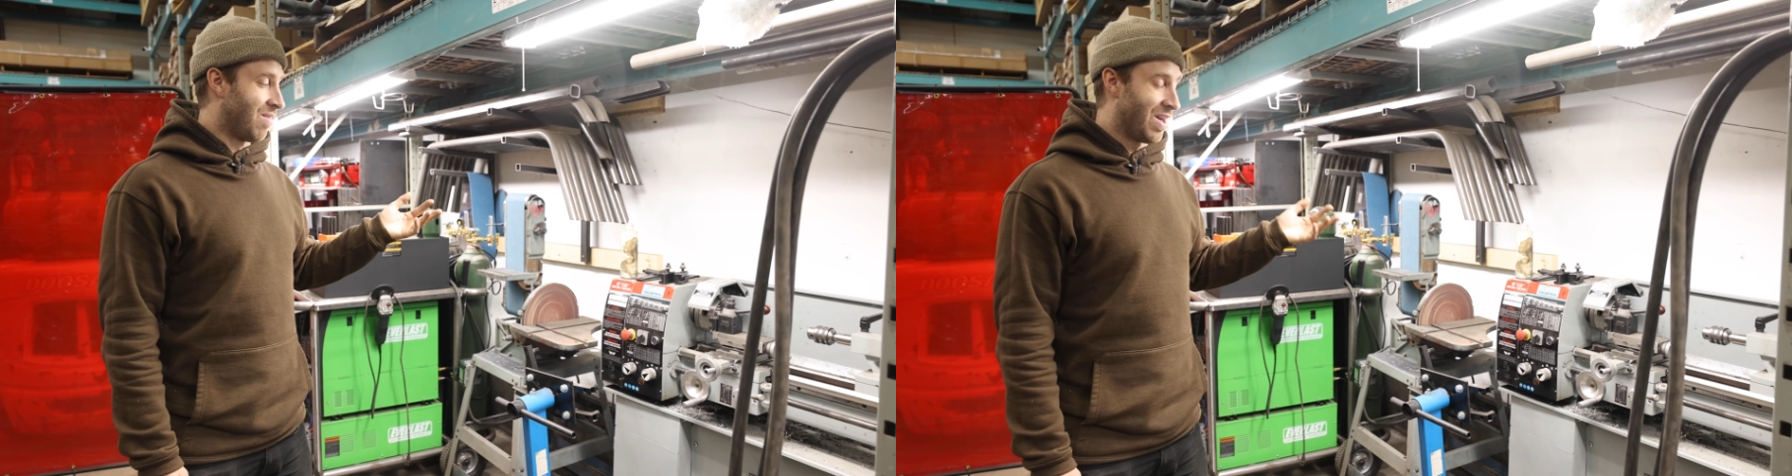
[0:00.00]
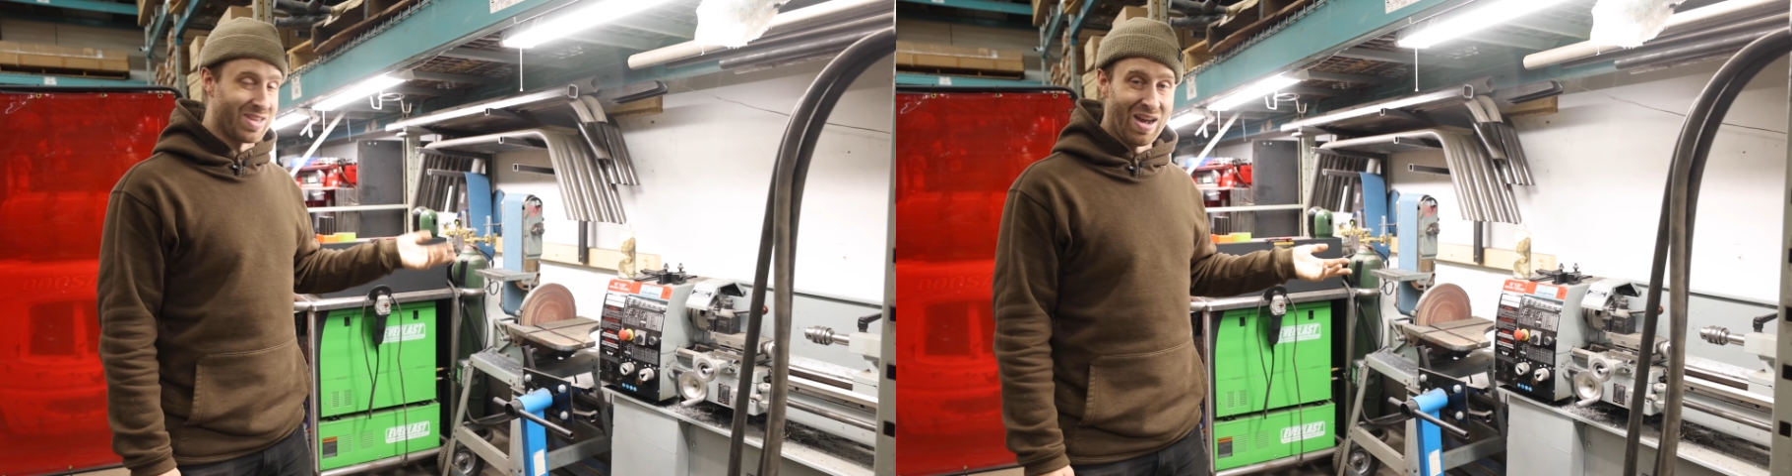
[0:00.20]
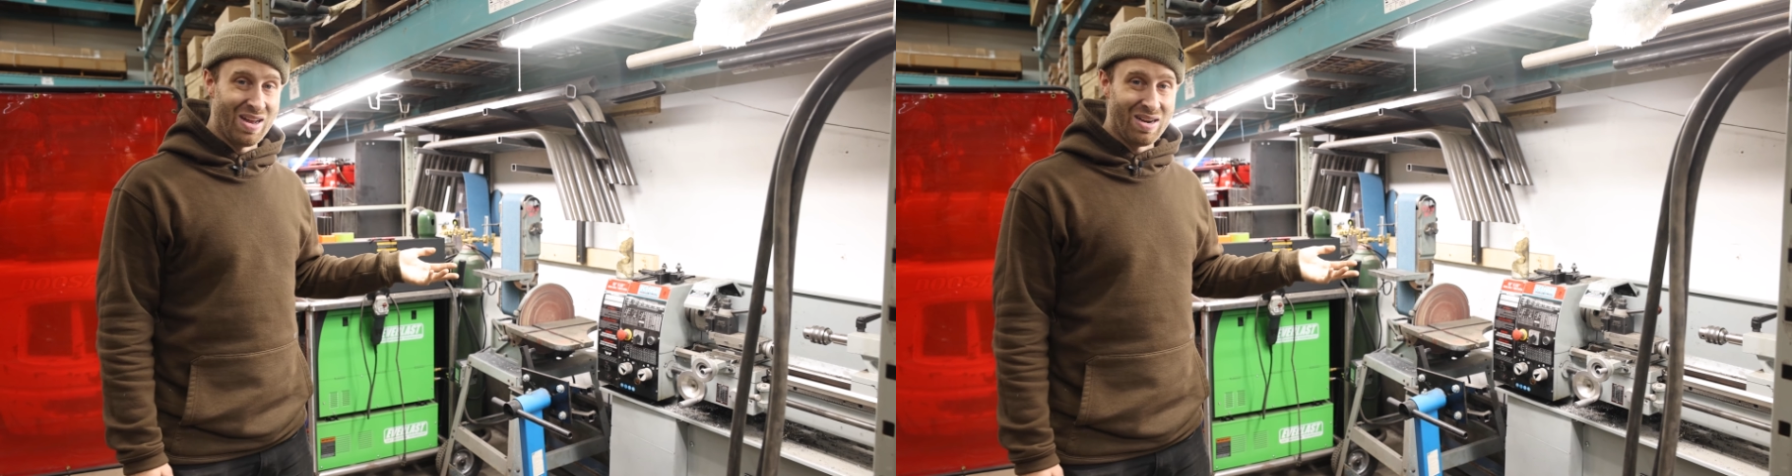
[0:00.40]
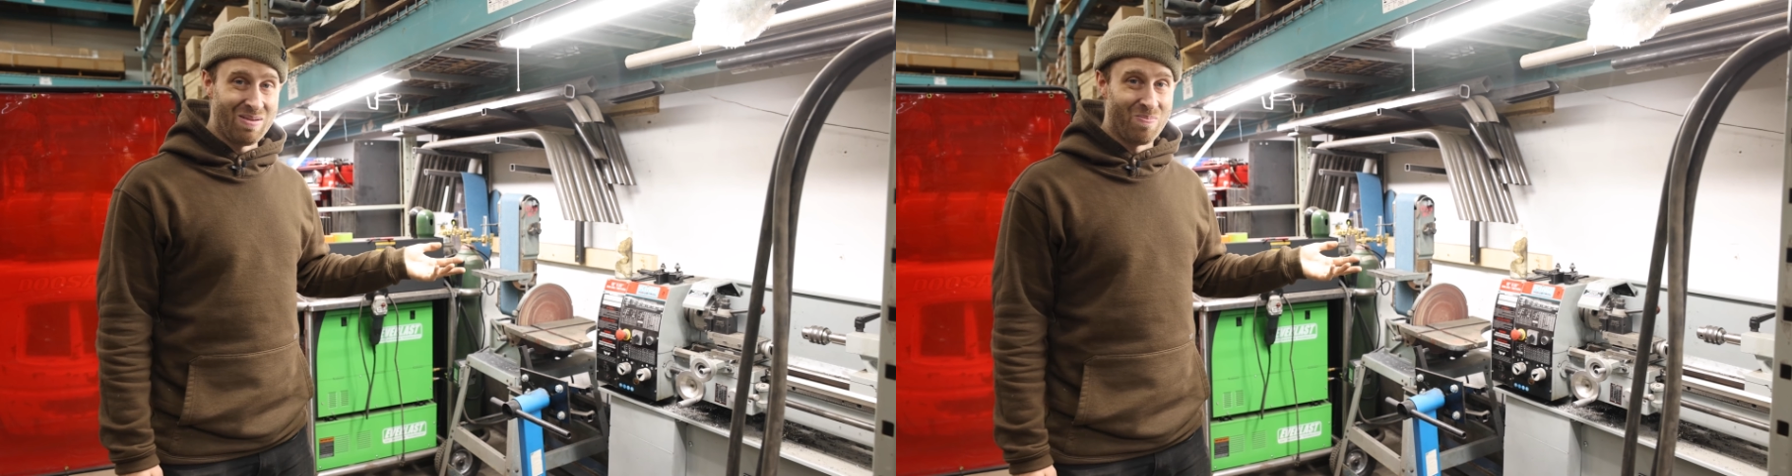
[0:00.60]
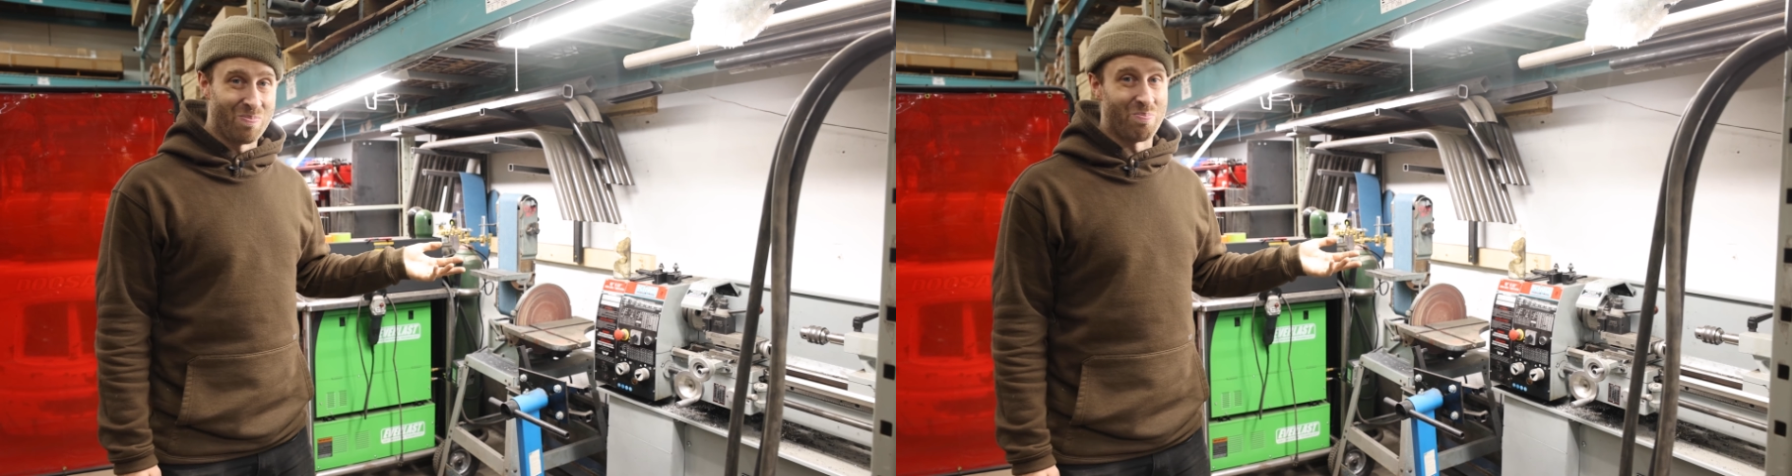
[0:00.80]
a
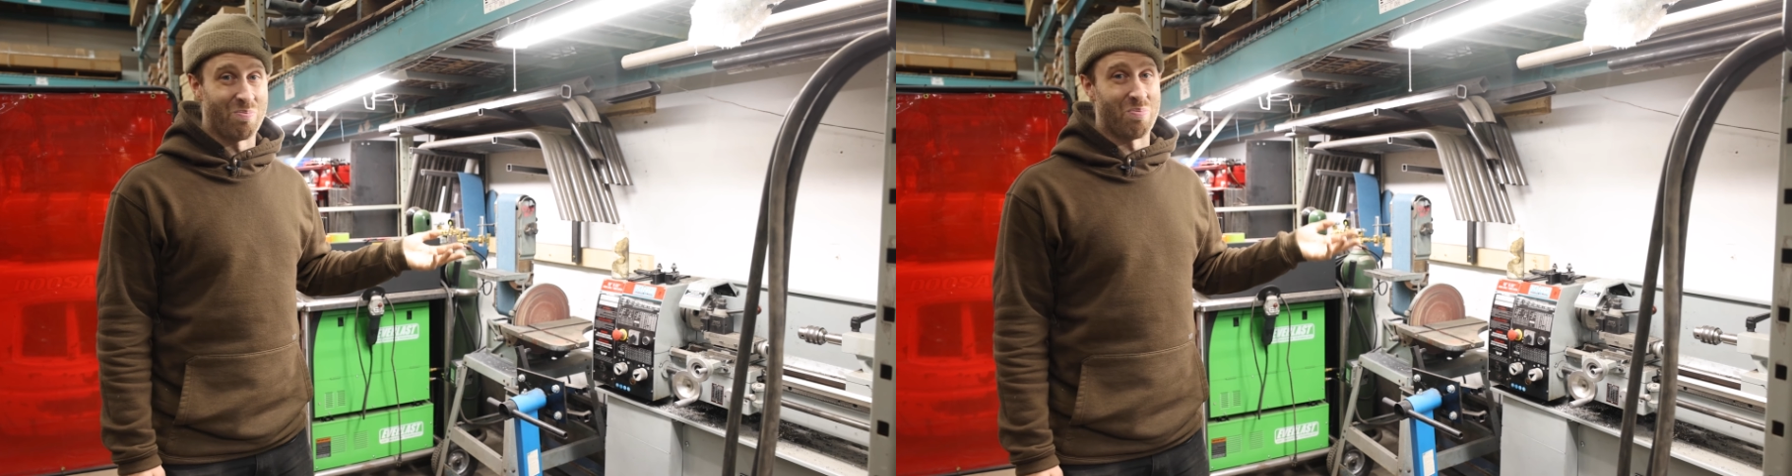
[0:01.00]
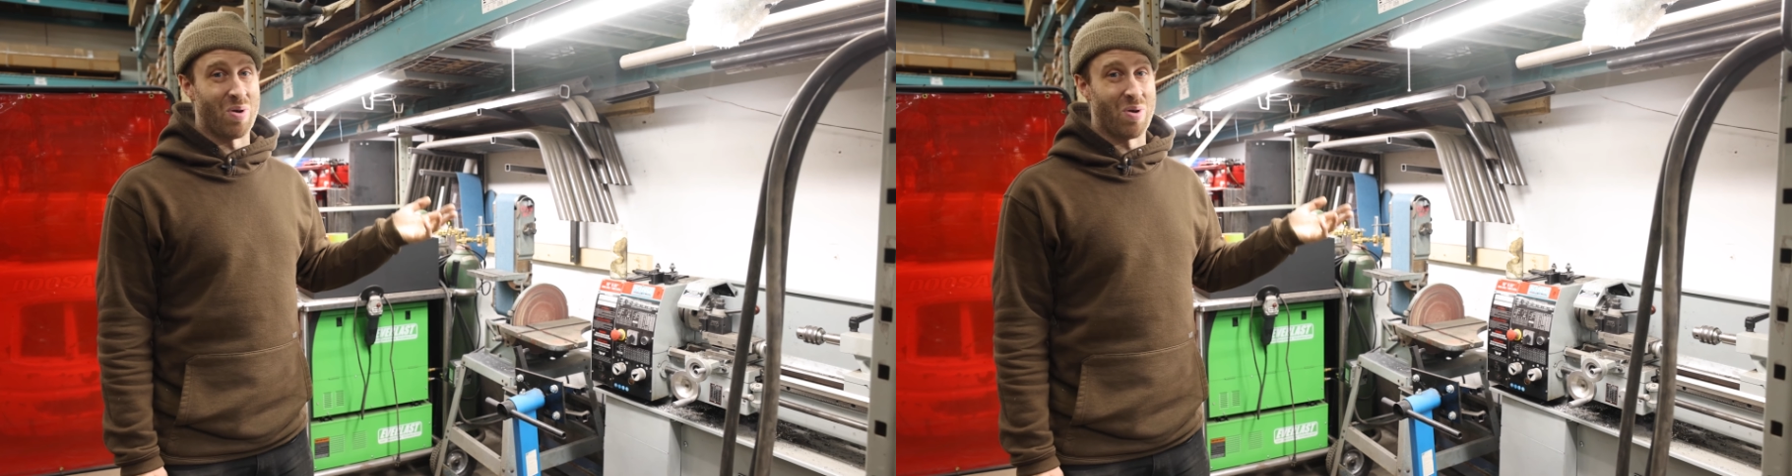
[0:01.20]
ton,